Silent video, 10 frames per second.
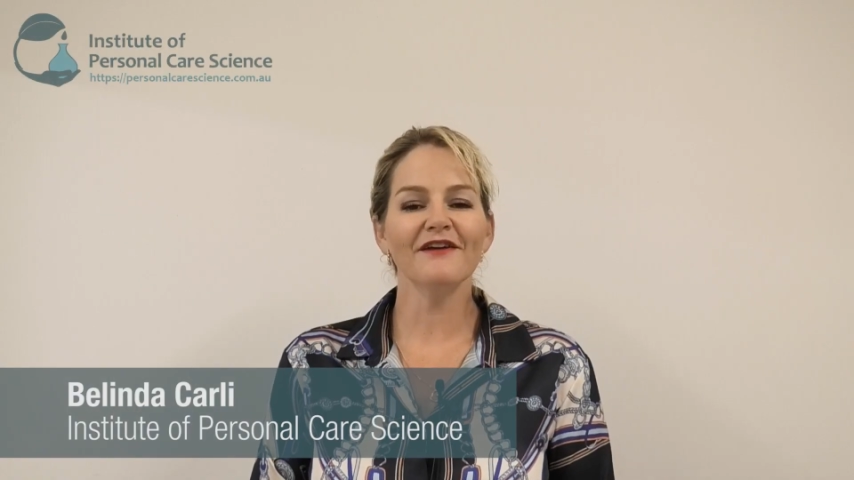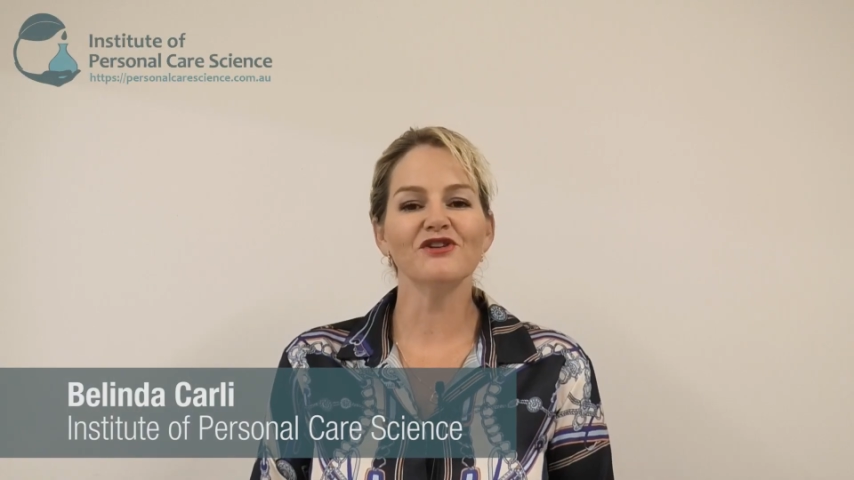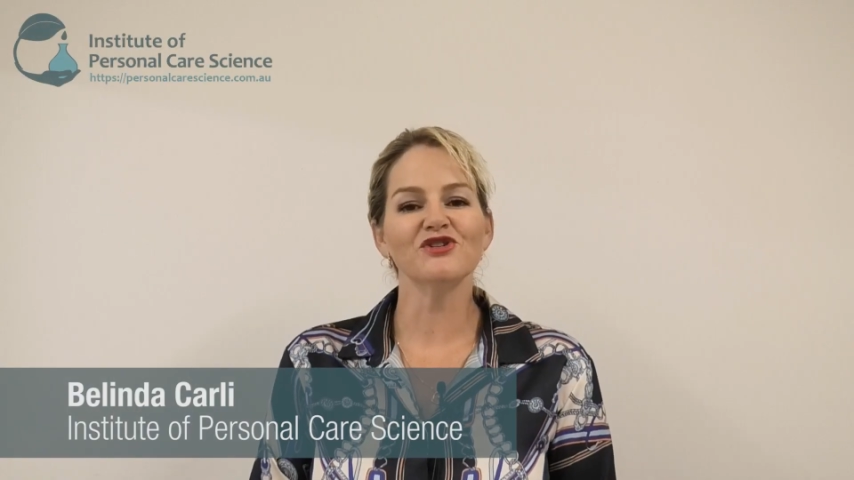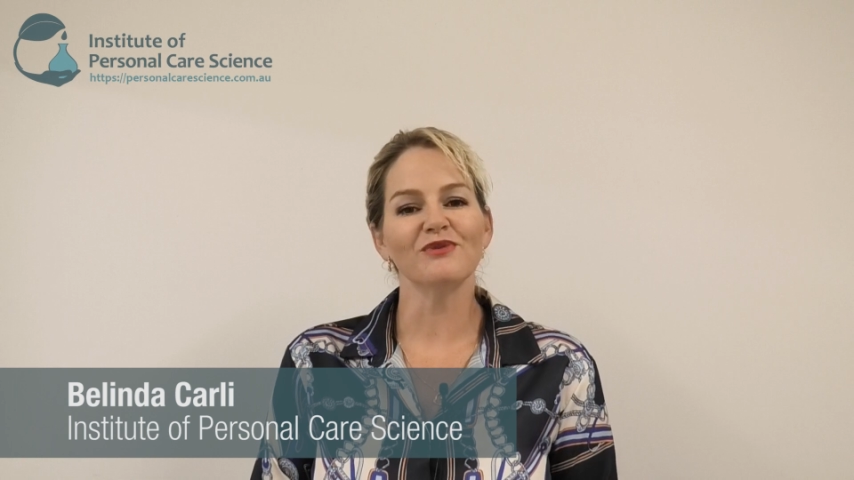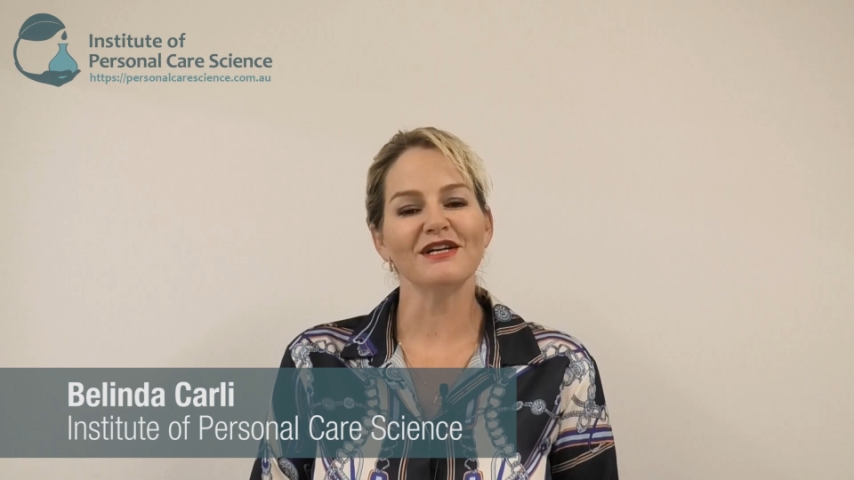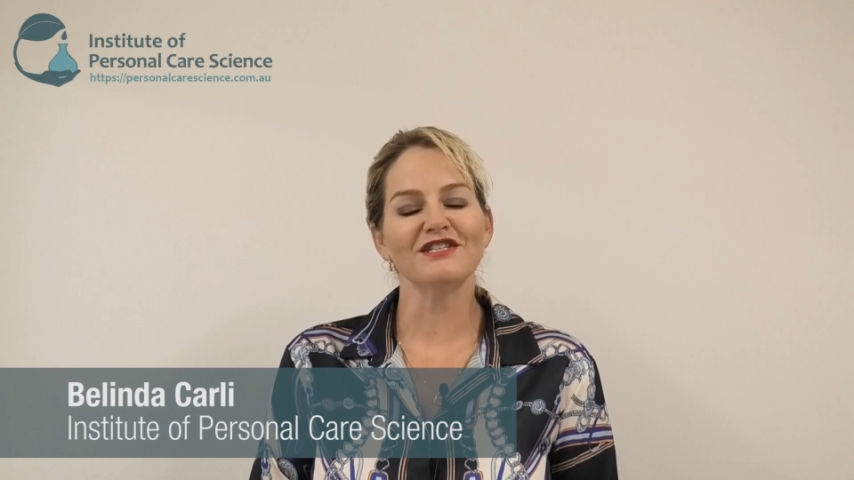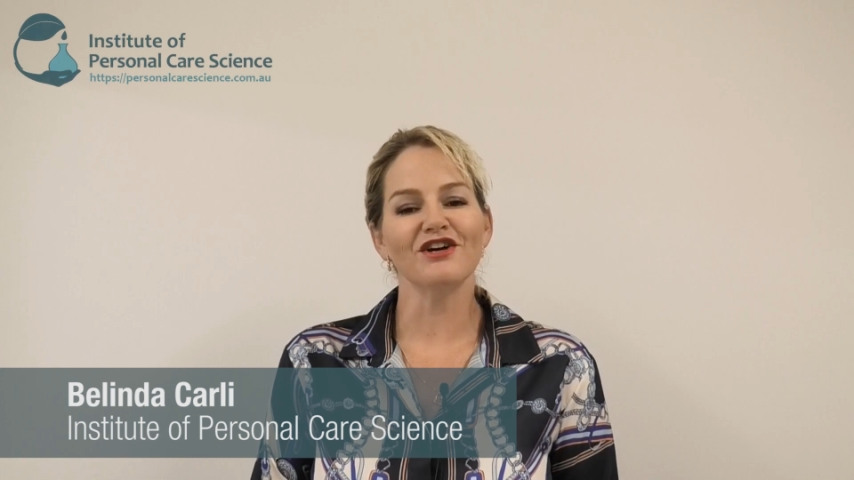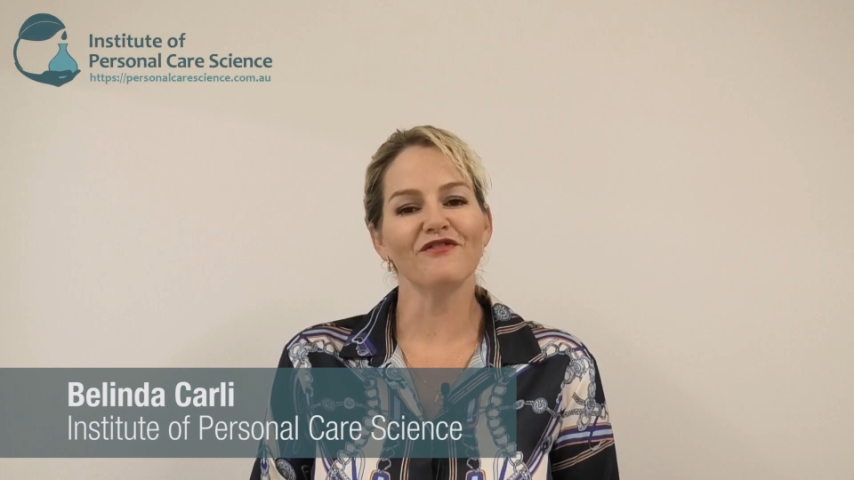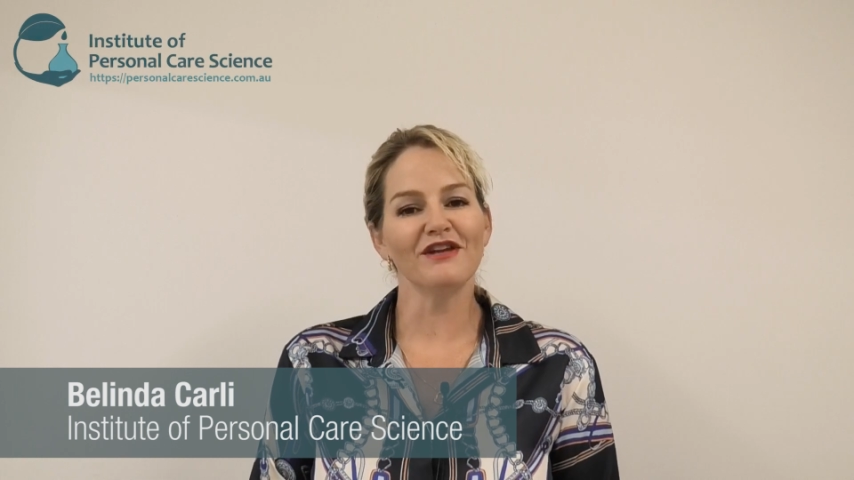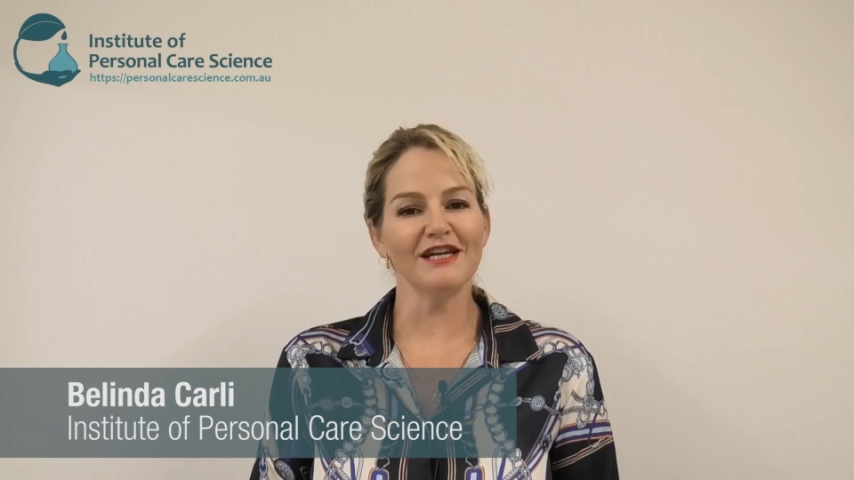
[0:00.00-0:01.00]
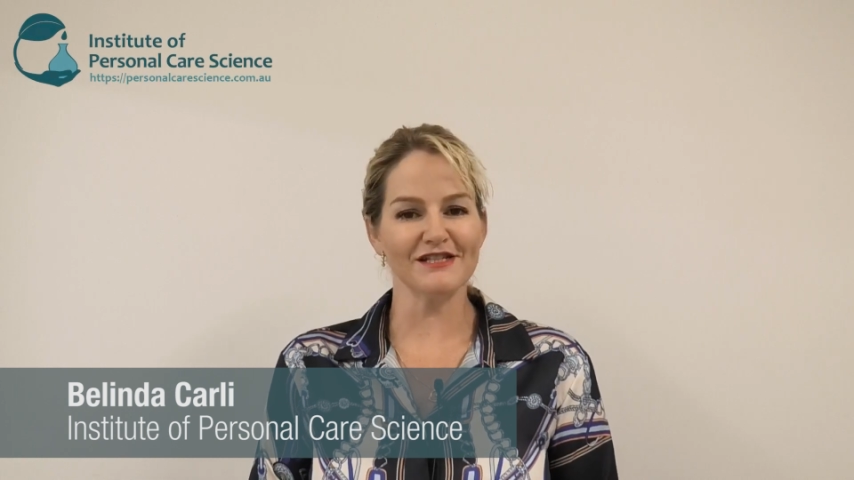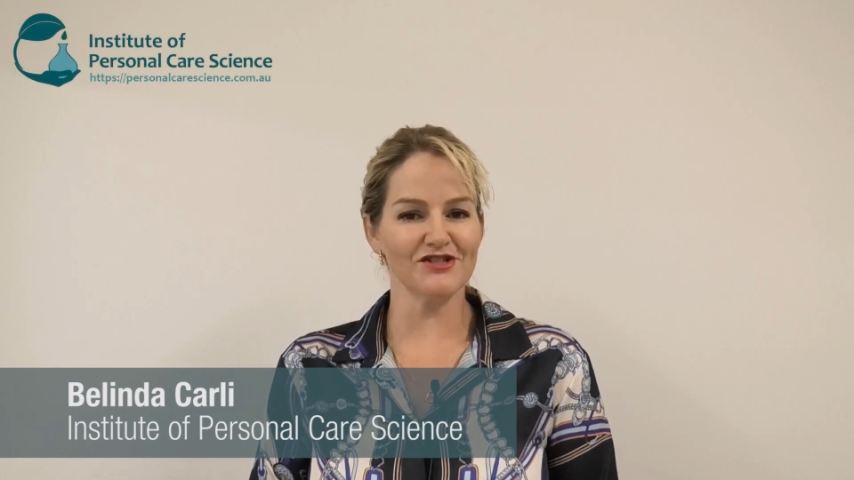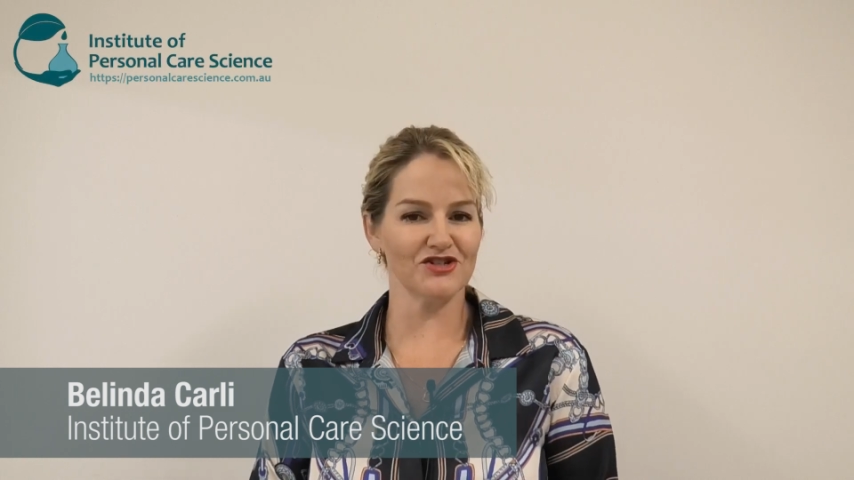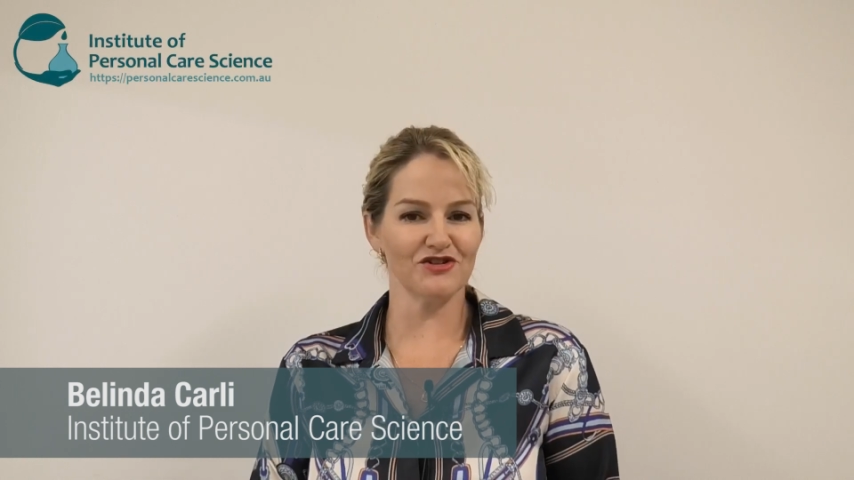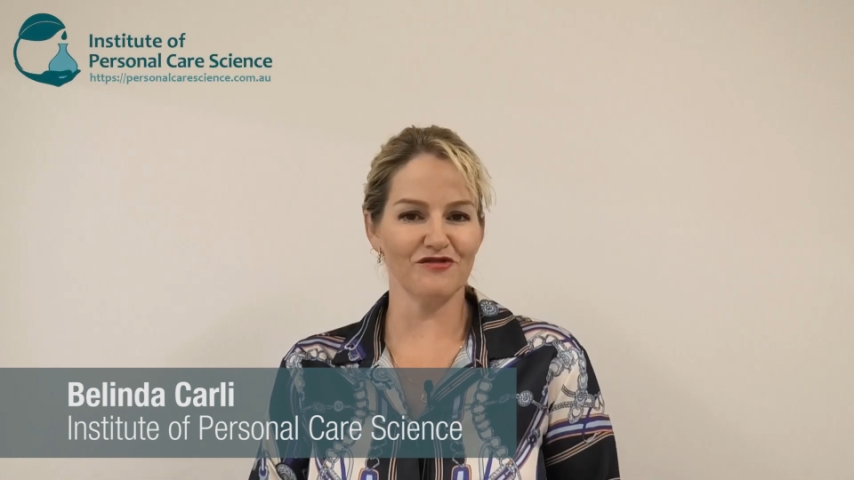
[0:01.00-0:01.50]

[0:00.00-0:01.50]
the Director of the Institute